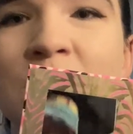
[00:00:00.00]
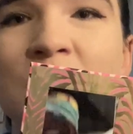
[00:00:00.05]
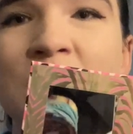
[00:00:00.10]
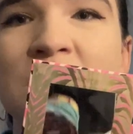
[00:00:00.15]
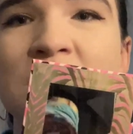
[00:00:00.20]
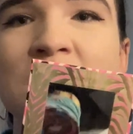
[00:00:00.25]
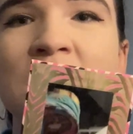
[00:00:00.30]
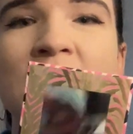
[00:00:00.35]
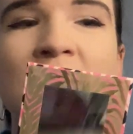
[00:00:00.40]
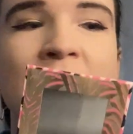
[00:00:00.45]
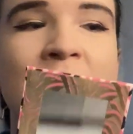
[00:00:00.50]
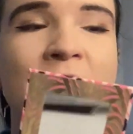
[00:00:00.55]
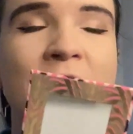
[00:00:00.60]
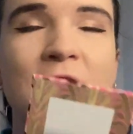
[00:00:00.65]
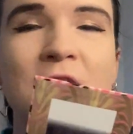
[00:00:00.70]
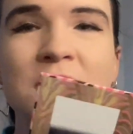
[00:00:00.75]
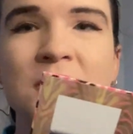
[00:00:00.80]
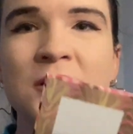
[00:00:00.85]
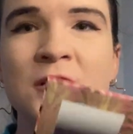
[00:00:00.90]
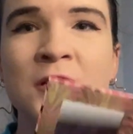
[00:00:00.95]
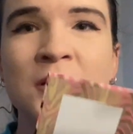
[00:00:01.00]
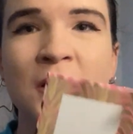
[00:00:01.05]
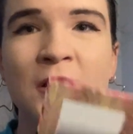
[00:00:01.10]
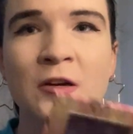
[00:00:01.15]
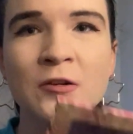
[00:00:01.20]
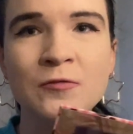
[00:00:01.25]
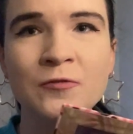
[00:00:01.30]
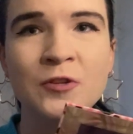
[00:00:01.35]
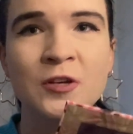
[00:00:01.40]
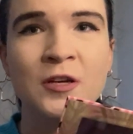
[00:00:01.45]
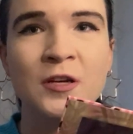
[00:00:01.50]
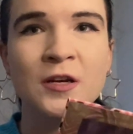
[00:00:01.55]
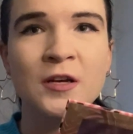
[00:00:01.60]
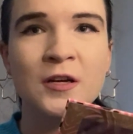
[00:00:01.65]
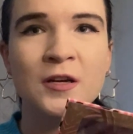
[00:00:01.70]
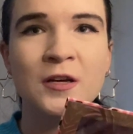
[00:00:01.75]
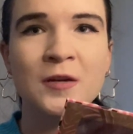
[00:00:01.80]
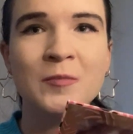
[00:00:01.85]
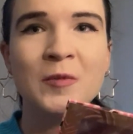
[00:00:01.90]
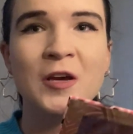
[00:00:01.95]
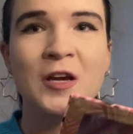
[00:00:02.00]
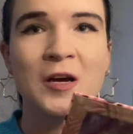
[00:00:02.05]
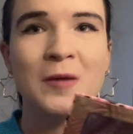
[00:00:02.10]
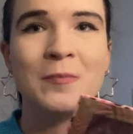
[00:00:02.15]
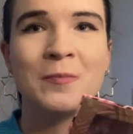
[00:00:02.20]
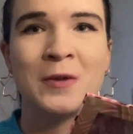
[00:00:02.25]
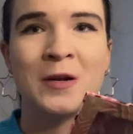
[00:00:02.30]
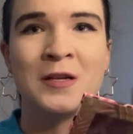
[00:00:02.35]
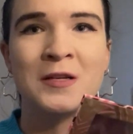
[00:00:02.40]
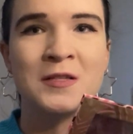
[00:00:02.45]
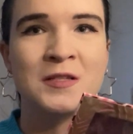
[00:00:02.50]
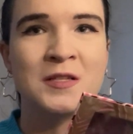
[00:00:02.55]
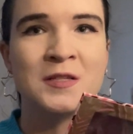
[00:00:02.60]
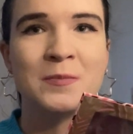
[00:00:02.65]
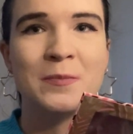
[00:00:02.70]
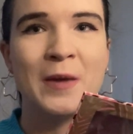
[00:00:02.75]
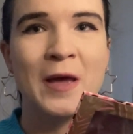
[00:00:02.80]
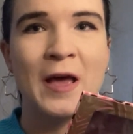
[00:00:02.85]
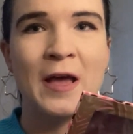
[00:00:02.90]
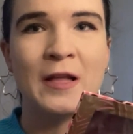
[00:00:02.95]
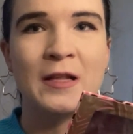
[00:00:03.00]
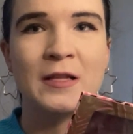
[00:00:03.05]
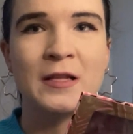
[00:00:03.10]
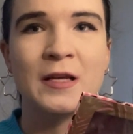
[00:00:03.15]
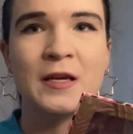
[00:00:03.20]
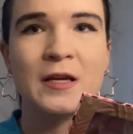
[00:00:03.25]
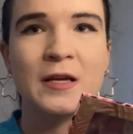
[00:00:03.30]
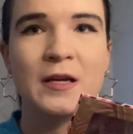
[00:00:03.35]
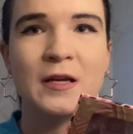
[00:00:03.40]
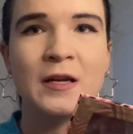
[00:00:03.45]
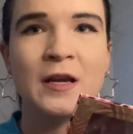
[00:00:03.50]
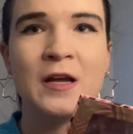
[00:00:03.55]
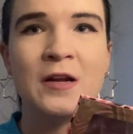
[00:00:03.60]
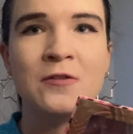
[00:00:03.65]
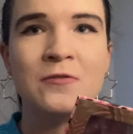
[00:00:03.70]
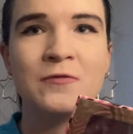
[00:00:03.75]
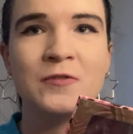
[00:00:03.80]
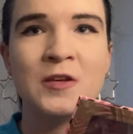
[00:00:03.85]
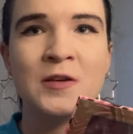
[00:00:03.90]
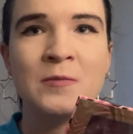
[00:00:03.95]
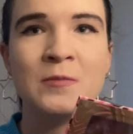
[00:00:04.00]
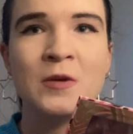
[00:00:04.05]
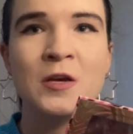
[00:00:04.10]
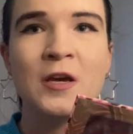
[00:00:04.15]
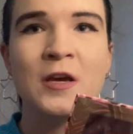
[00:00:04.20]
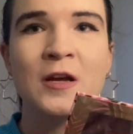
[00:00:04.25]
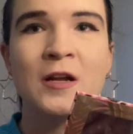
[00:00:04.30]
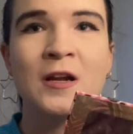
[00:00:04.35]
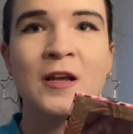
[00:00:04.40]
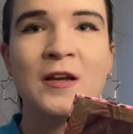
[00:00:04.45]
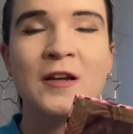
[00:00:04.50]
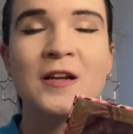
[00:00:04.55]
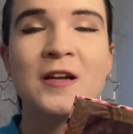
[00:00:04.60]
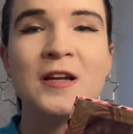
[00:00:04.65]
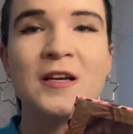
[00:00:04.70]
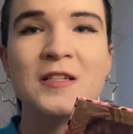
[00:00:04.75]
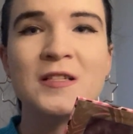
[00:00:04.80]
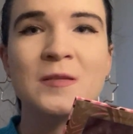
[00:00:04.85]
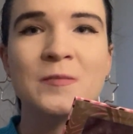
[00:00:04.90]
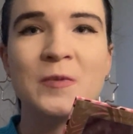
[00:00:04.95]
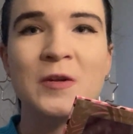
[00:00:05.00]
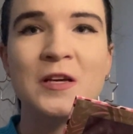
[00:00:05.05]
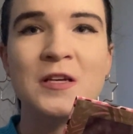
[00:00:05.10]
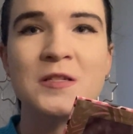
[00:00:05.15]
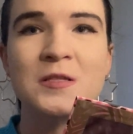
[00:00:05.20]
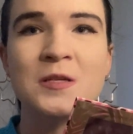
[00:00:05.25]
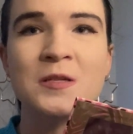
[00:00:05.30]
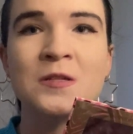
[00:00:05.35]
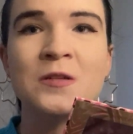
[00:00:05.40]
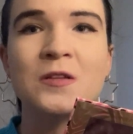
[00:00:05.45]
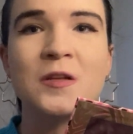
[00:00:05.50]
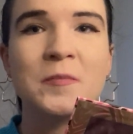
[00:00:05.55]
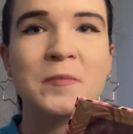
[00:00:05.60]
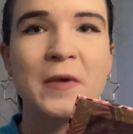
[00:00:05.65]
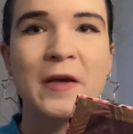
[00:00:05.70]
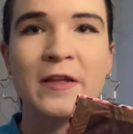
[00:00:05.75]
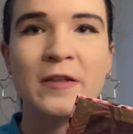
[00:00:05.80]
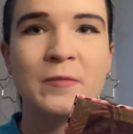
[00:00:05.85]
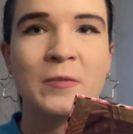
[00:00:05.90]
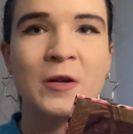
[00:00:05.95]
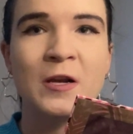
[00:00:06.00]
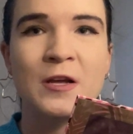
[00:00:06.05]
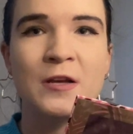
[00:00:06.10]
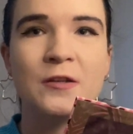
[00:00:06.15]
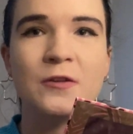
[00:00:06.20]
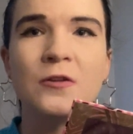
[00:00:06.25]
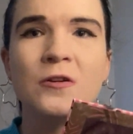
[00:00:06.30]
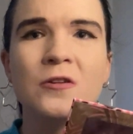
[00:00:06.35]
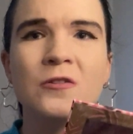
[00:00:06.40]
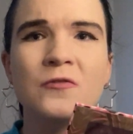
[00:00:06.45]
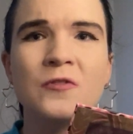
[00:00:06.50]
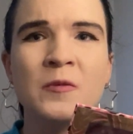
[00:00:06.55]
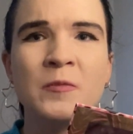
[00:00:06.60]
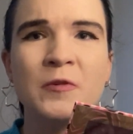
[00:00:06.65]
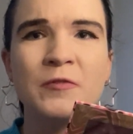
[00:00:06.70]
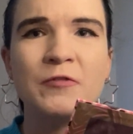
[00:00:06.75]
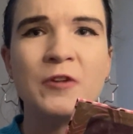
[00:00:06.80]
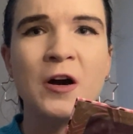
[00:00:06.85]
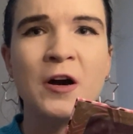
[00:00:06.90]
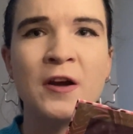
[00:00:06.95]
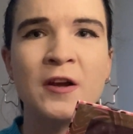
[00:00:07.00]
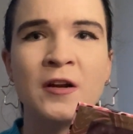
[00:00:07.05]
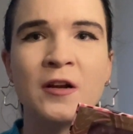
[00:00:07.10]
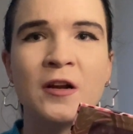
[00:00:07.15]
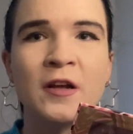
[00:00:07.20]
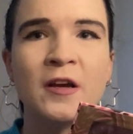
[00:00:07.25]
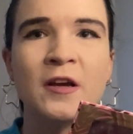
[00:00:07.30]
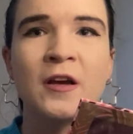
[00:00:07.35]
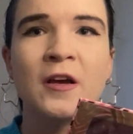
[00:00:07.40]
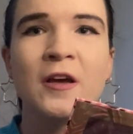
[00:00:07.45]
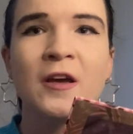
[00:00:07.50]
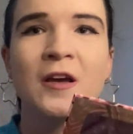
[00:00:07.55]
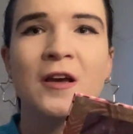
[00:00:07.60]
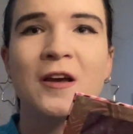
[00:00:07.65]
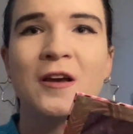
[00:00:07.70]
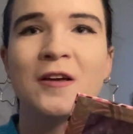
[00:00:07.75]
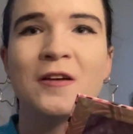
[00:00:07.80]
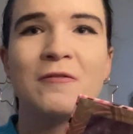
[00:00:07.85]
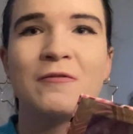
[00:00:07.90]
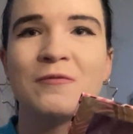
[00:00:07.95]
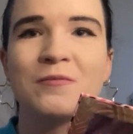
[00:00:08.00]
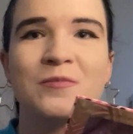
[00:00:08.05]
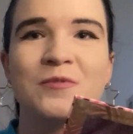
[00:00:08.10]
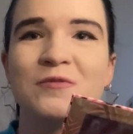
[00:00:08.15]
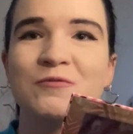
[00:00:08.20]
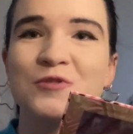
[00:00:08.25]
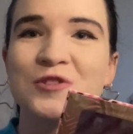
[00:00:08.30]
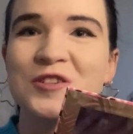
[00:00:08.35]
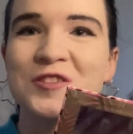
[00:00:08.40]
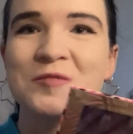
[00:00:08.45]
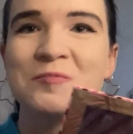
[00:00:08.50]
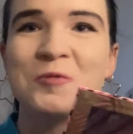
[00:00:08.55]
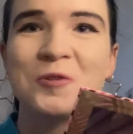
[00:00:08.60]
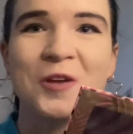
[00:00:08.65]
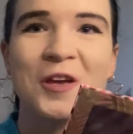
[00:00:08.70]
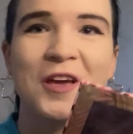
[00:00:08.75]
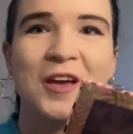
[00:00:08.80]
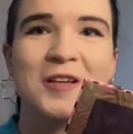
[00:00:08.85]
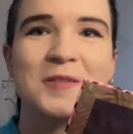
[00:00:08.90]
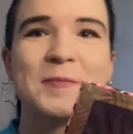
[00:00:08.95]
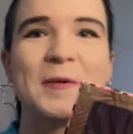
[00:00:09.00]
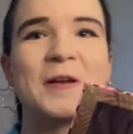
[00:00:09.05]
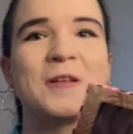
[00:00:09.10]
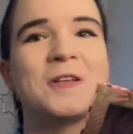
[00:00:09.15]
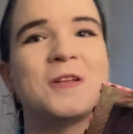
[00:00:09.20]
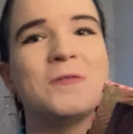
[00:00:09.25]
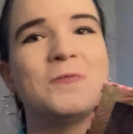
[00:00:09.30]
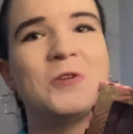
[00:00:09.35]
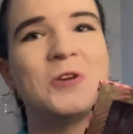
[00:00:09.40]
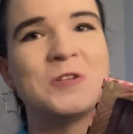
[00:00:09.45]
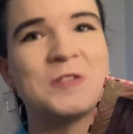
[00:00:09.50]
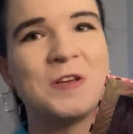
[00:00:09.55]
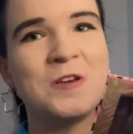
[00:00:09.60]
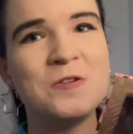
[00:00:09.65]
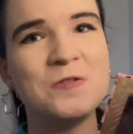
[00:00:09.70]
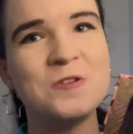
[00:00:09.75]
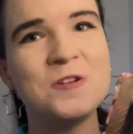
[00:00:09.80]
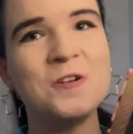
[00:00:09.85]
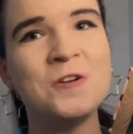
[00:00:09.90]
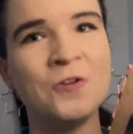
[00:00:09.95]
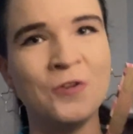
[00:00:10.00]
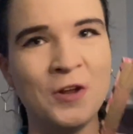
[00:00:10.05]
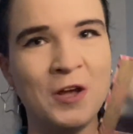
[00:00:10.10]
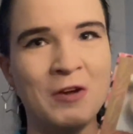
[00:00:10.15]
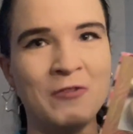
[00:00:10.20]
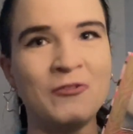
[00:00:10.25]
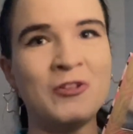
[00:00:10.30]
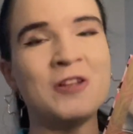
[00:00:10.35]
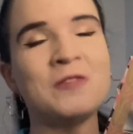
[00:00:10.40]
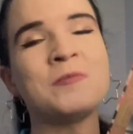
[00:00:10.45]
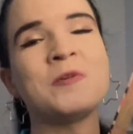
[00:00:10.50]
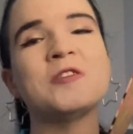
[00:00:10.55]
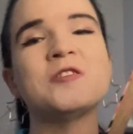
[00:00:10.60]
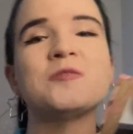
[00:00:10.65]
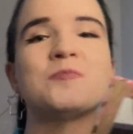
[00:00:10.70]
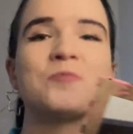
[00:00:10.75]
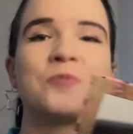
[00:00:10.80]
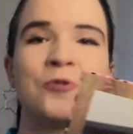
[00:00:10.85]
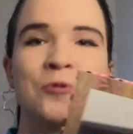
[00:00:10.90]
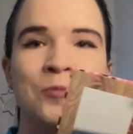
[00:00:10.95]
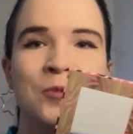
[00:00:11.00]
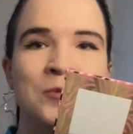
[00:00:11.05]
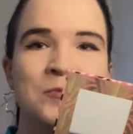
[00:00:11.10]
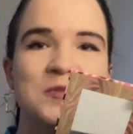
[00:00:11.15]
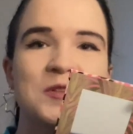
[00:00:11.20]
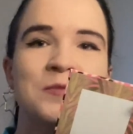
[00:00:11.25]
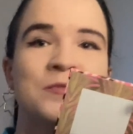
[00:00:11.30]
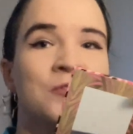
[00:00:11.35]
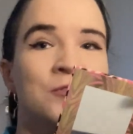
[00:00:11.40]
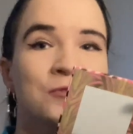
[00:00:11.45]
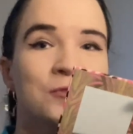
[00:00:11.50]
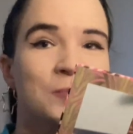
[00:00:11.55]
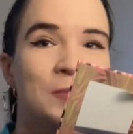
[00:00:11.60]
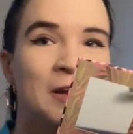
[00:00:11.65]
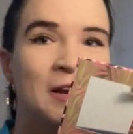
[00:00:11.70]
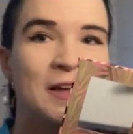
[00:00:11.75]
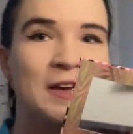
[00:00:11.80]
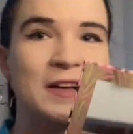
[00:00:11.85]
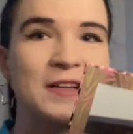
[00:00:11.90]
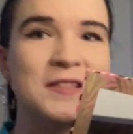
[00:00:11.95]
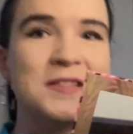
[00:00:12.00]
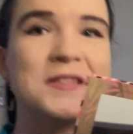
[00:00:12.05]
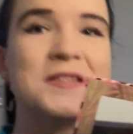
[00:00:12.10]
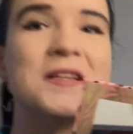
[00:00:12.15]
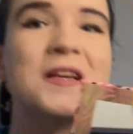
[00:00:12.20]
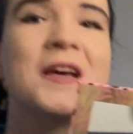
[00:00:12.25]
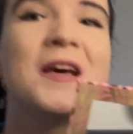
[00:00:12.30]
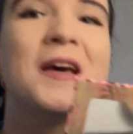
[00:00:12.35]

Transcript: place. Like, actually none of the makeup palettes is bad. Like, none of them, like the last place is not a bad palette. All of them are fine, like which is what I expected, because I usually don't have that much problems about palettes.